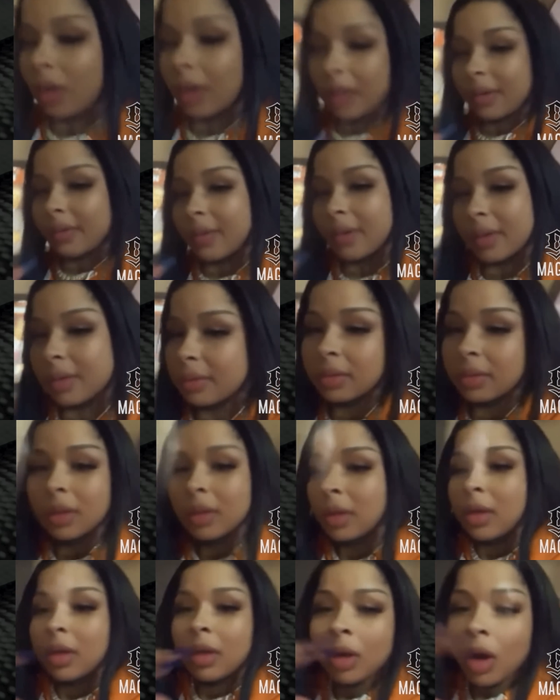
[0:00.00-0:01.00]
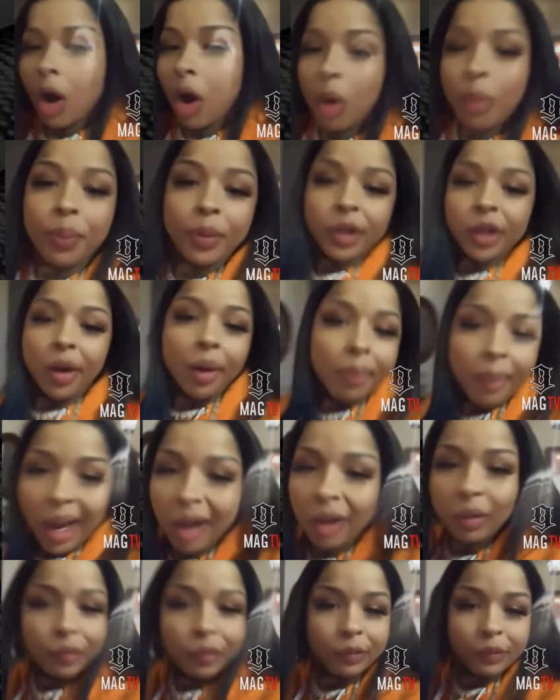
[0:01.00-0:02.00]
don't even open your
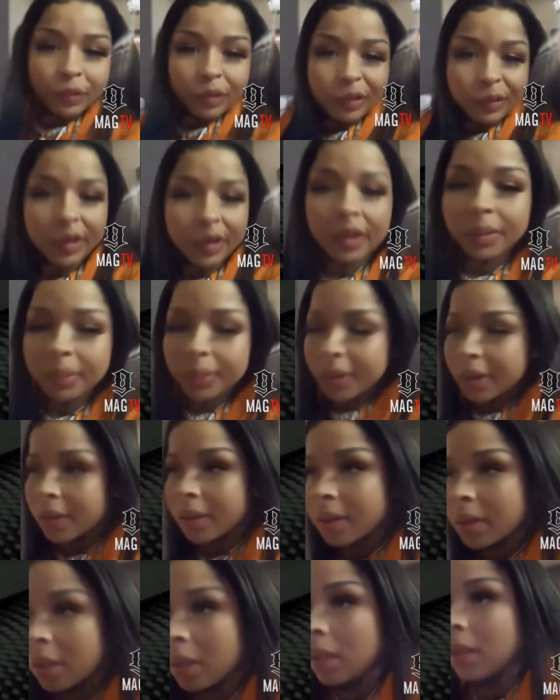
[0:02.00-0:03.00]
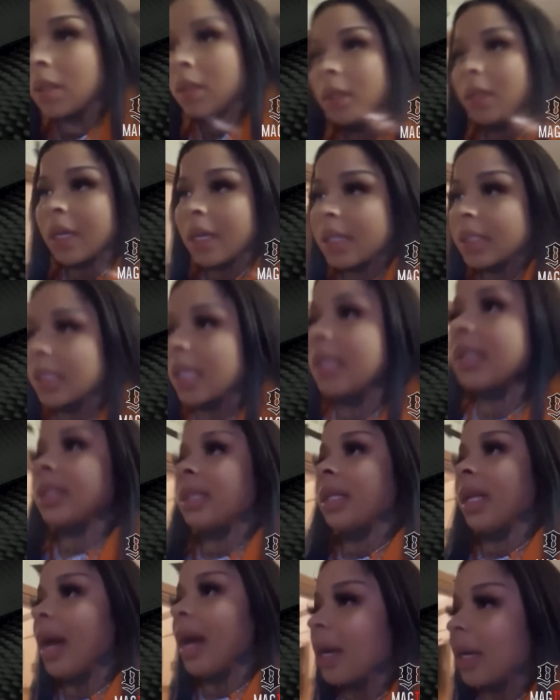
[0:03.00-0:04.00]
mouth. You feel me? You
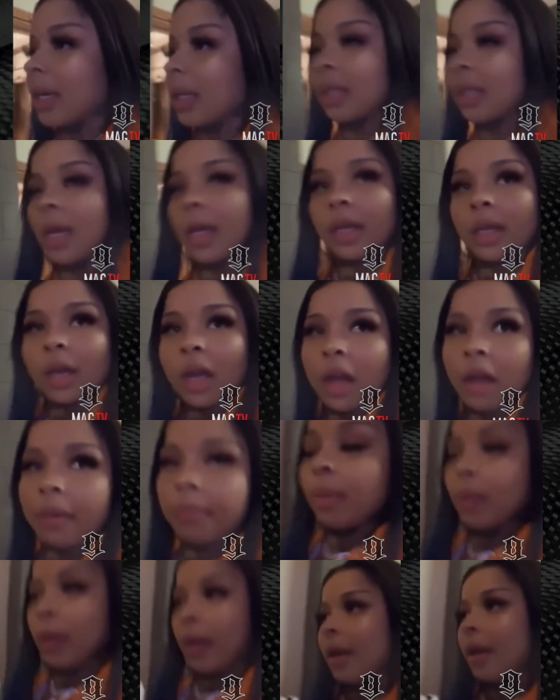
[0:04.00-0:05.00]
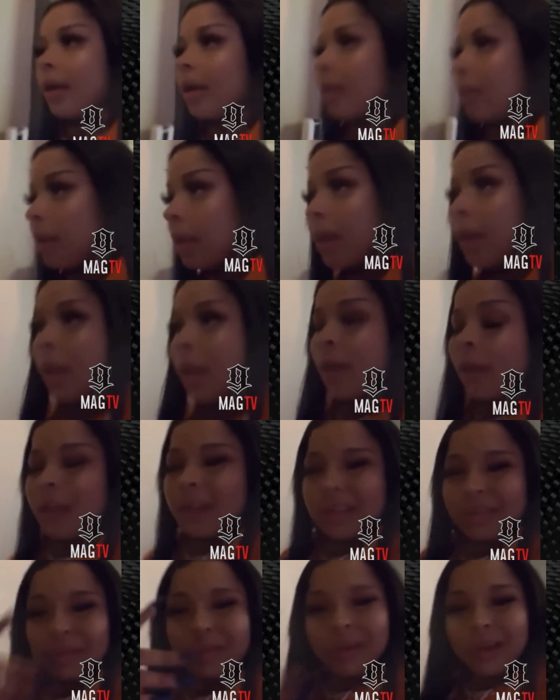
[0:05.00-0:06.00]
ain't sliding like y'all playing.
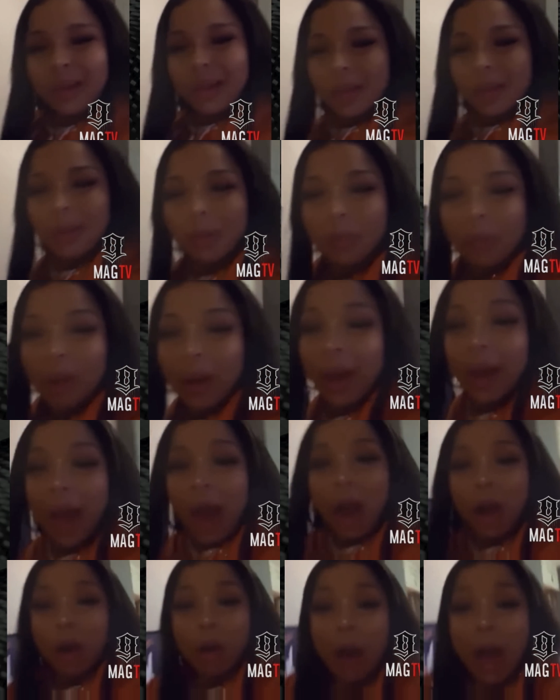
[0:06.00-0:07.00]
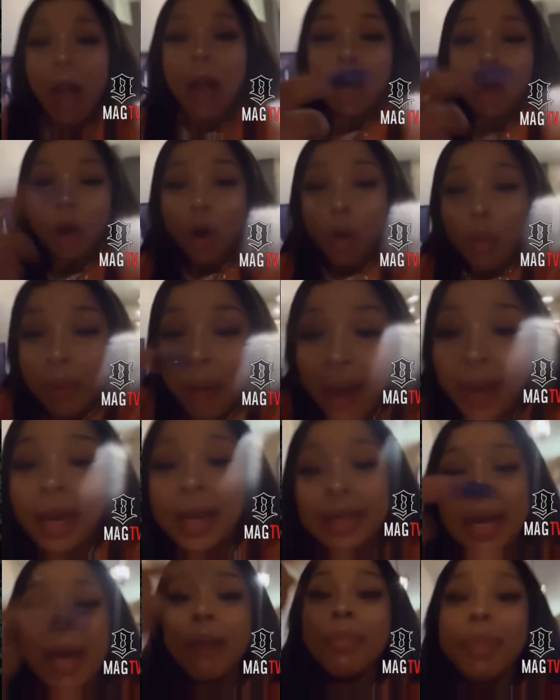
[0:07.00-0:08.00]
Uh, what? I'll, I'll go
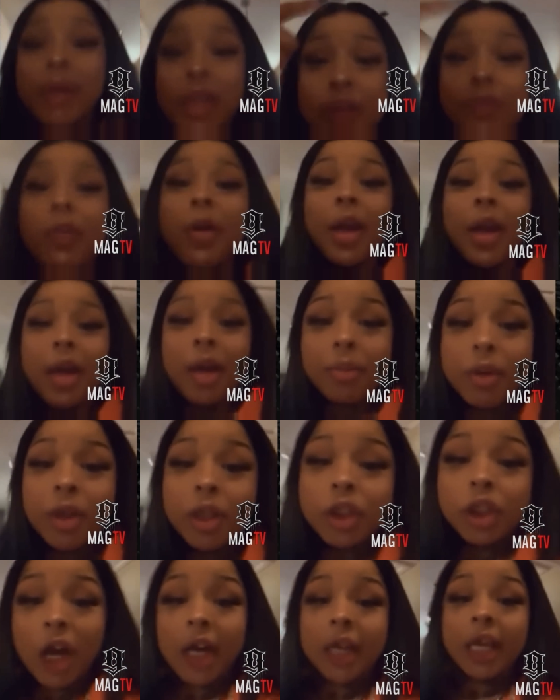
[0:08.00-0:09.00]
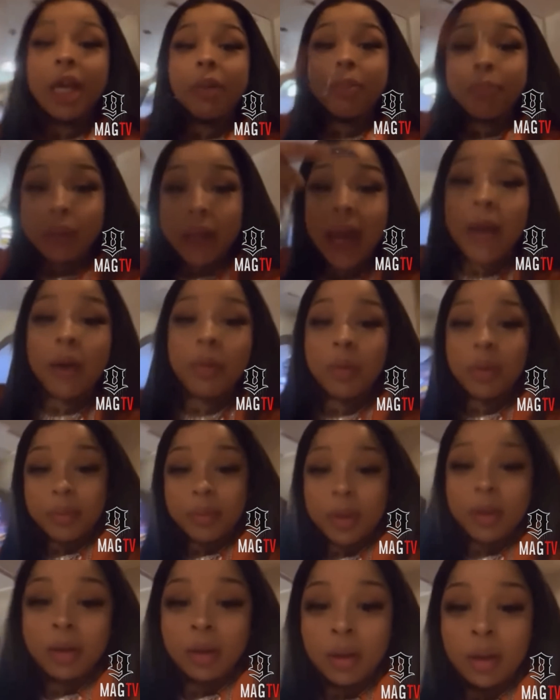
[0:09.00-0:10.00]
back in that bitch for him because y'all keep playing
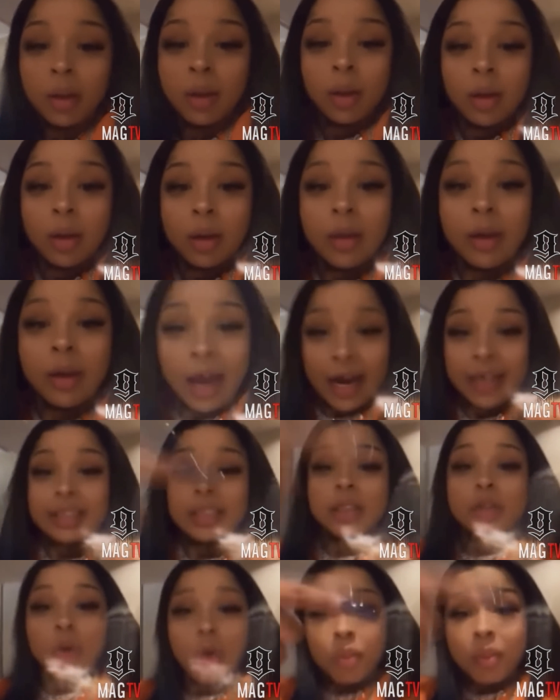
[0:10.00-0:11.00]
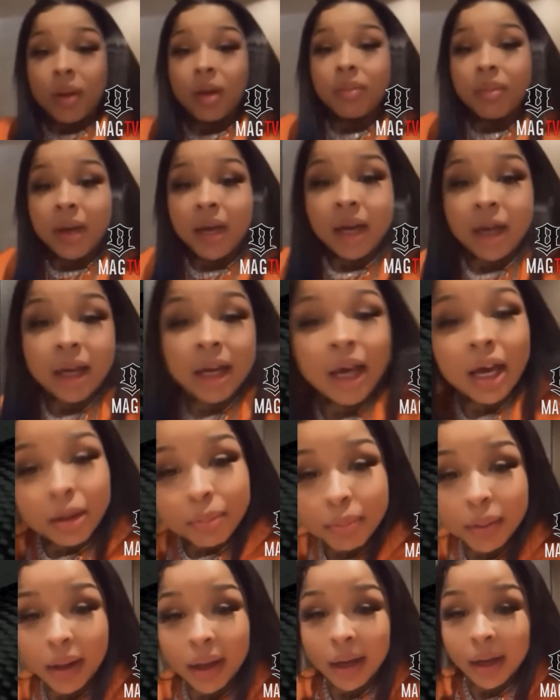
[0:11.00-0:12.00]
with me. This is gonna be me.
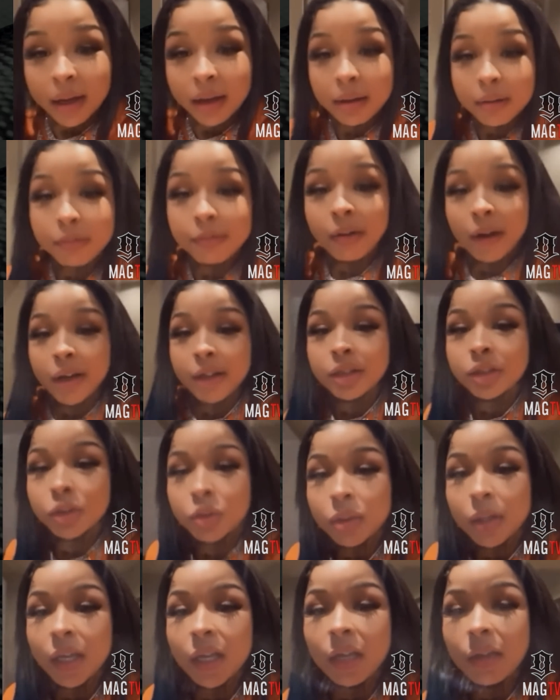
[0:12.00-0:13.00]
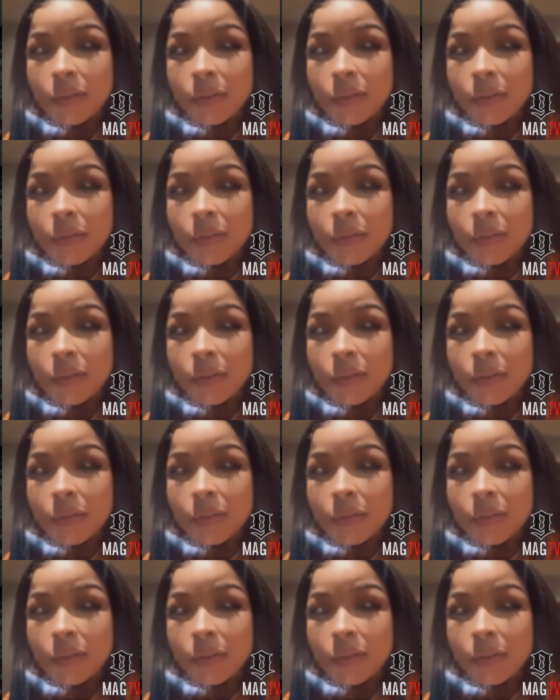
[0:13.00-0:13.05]
Keep playing. Fuck is you